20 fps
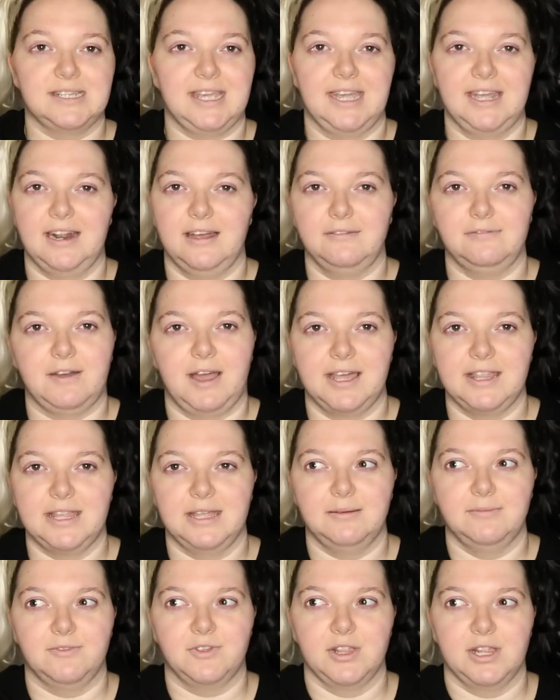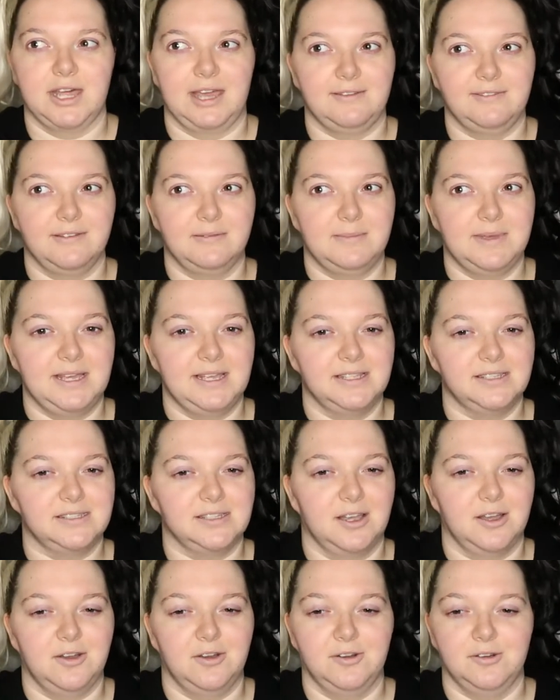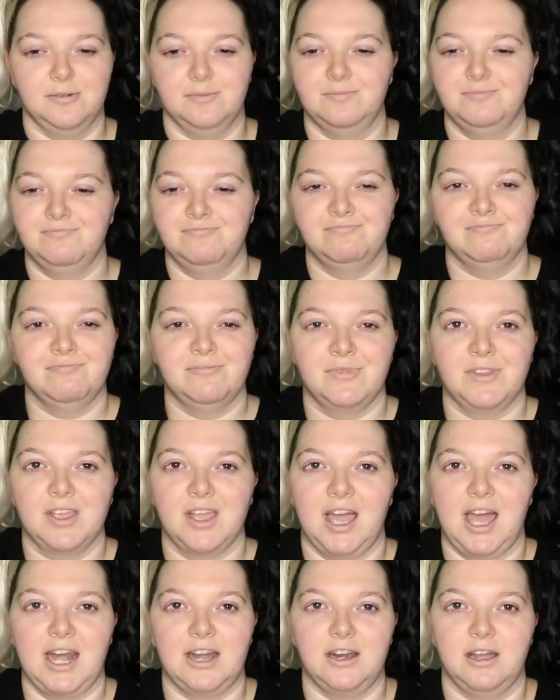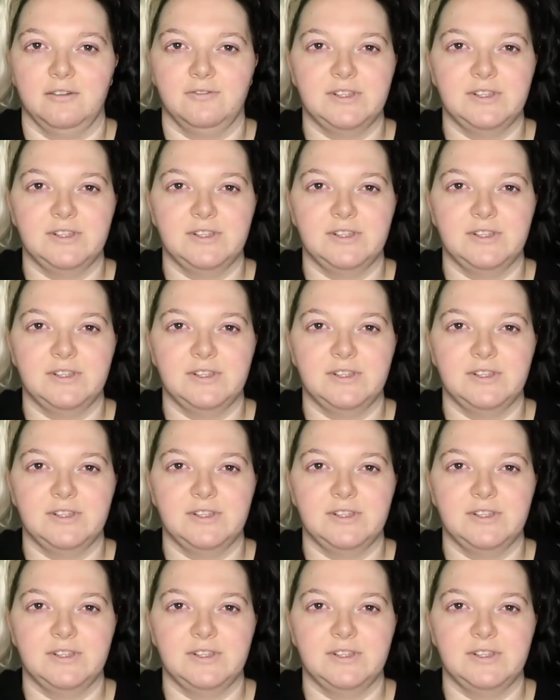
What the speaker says: Cannot find them for the life of me. So I don't know.